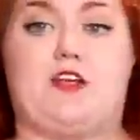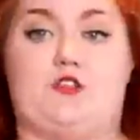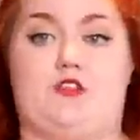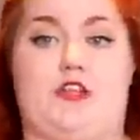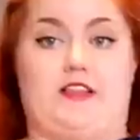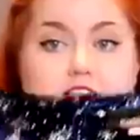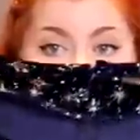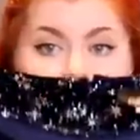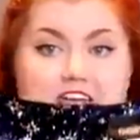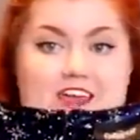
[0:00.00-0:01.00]
actually
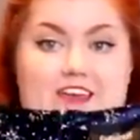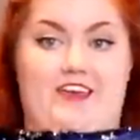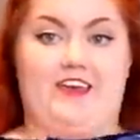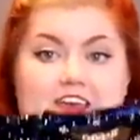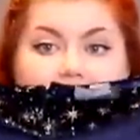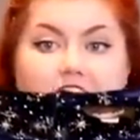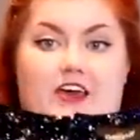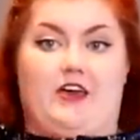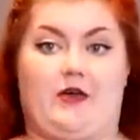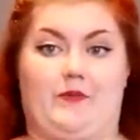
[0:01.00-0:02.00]
glittery.
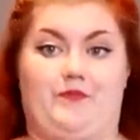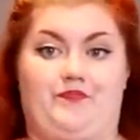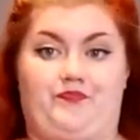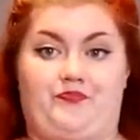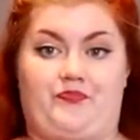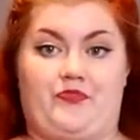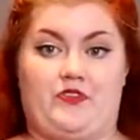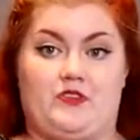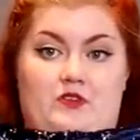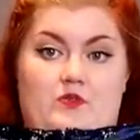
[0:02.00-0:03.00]
Um,
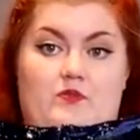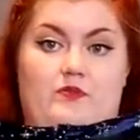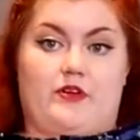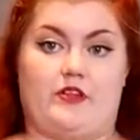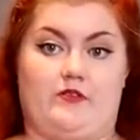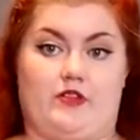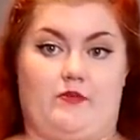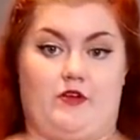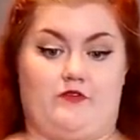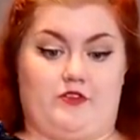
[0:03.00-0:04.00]
really,
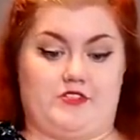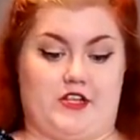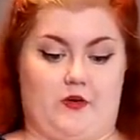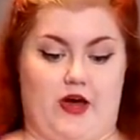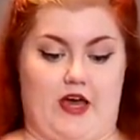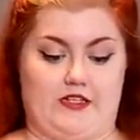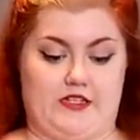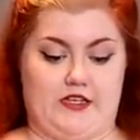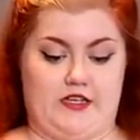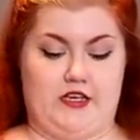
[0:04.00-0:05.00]
really beautiful silhouette.